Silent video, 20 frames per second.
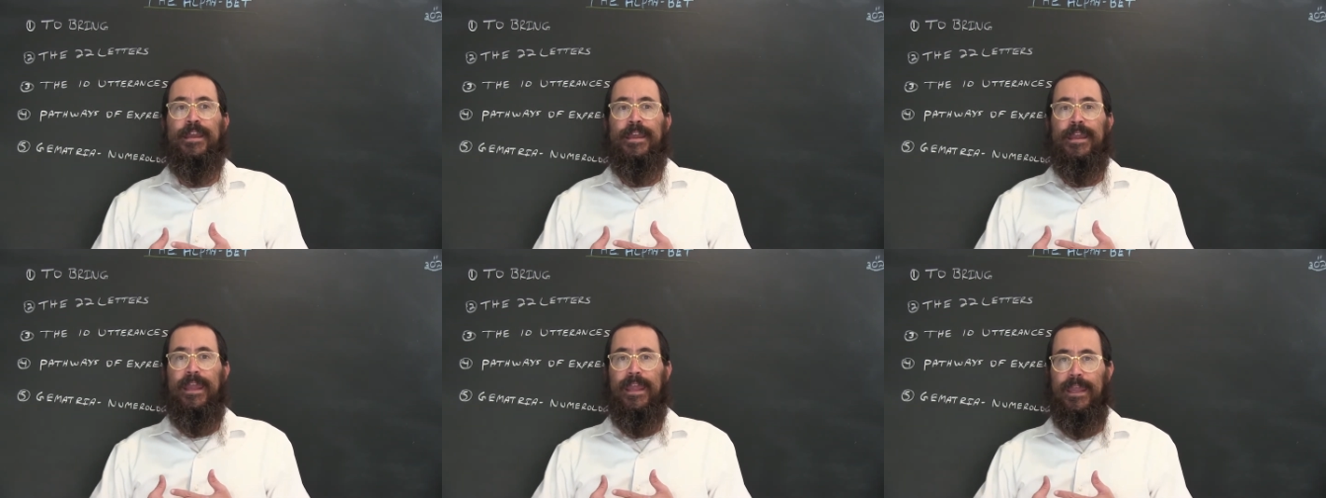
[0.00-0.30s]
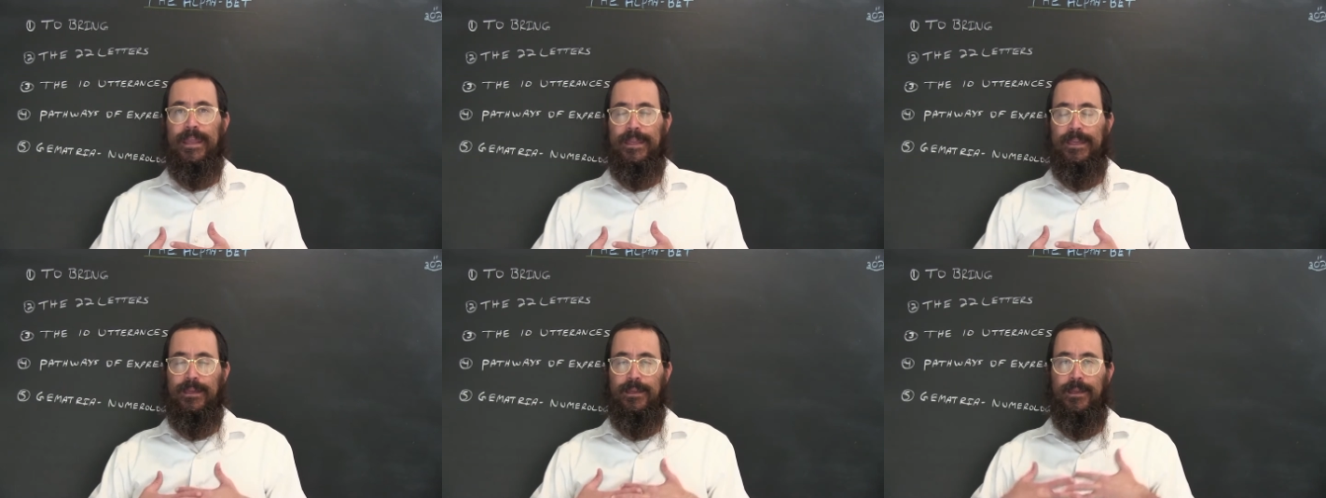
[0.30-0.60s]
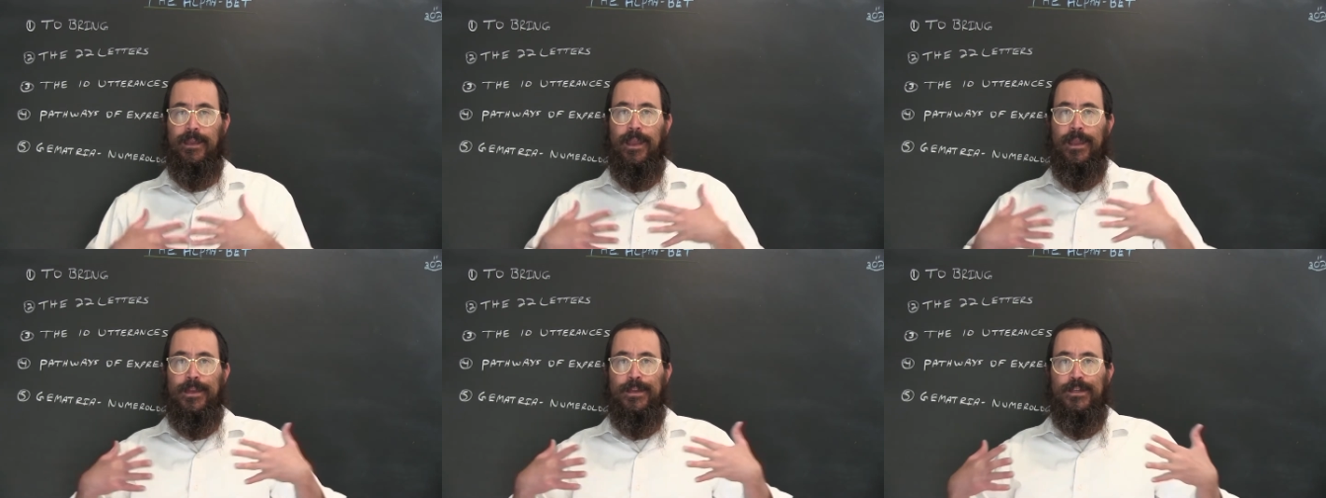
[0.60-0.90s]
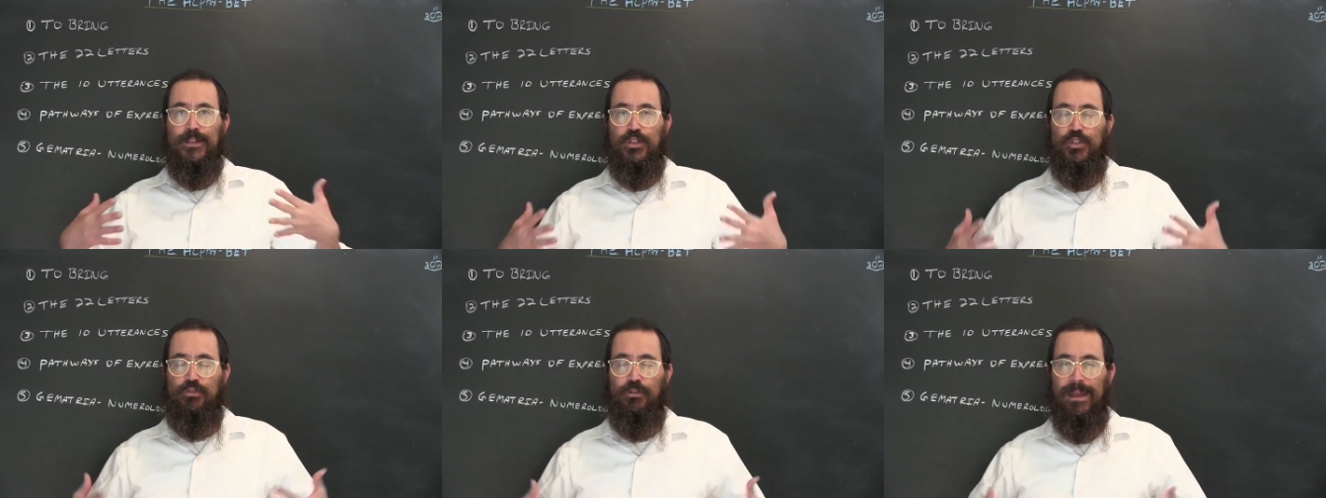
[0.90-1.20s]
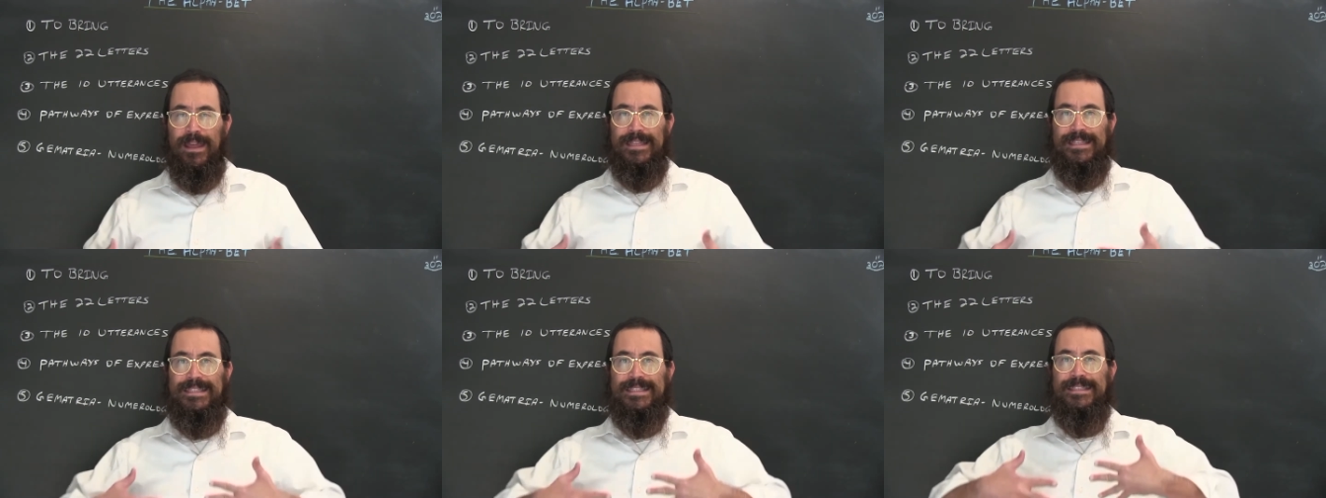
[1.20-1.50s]
a
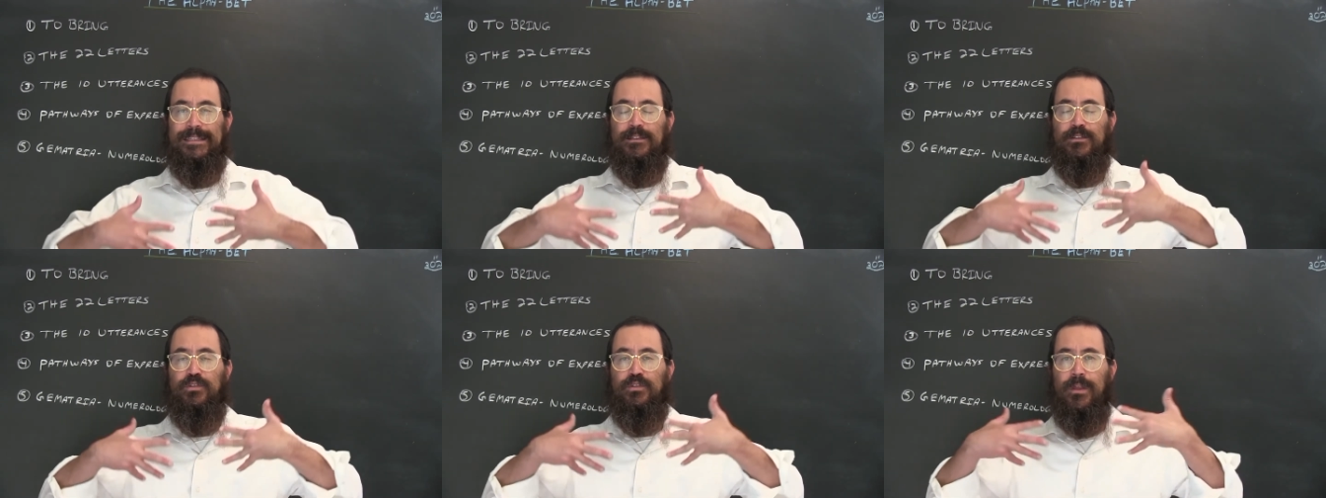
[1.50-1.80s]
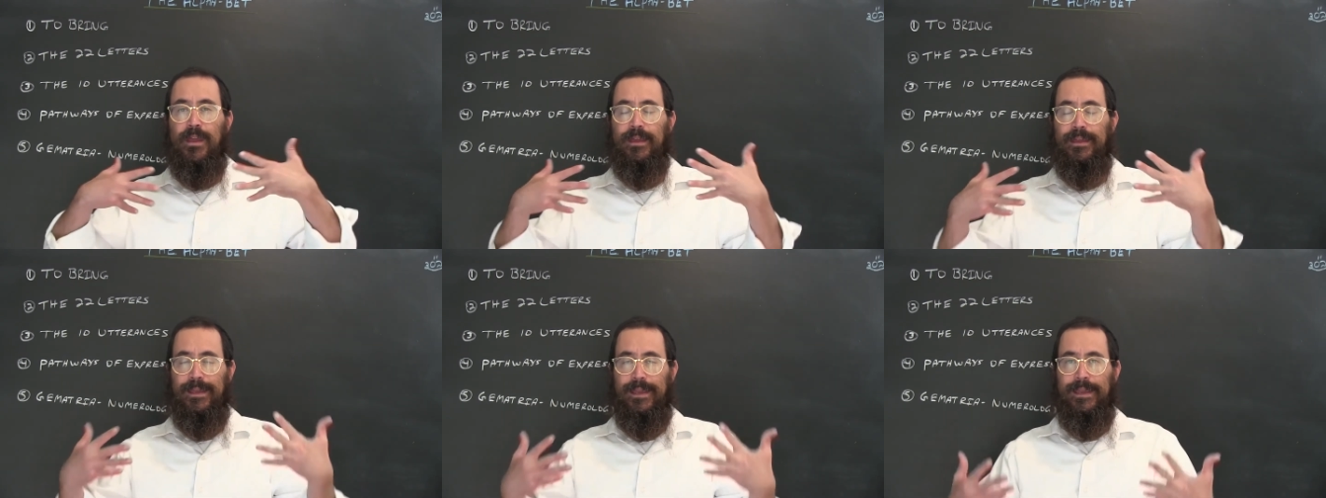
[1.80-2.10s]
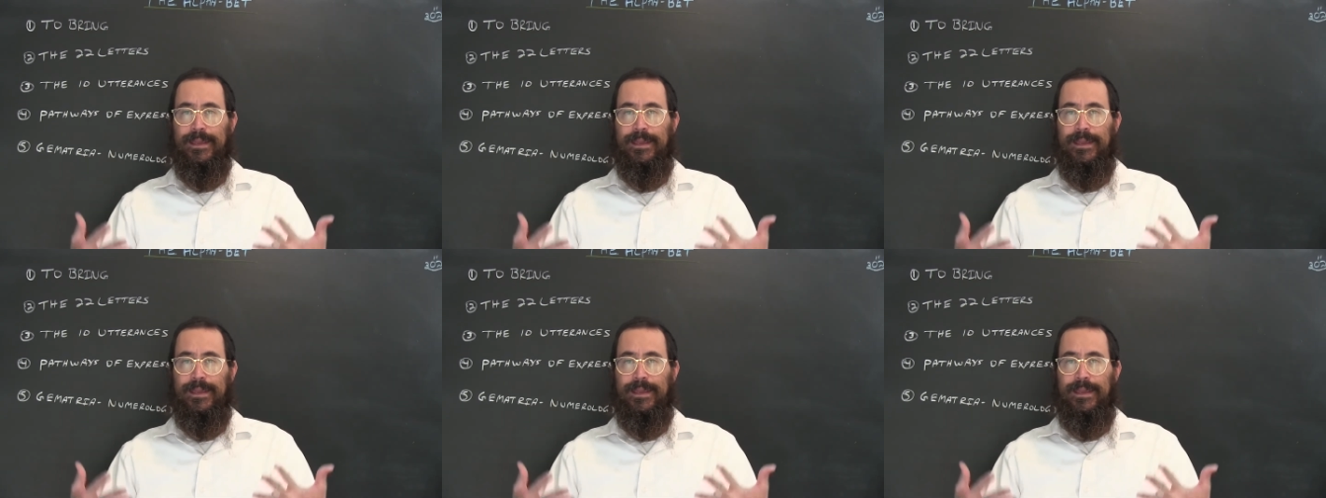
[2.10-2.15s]
trans. A,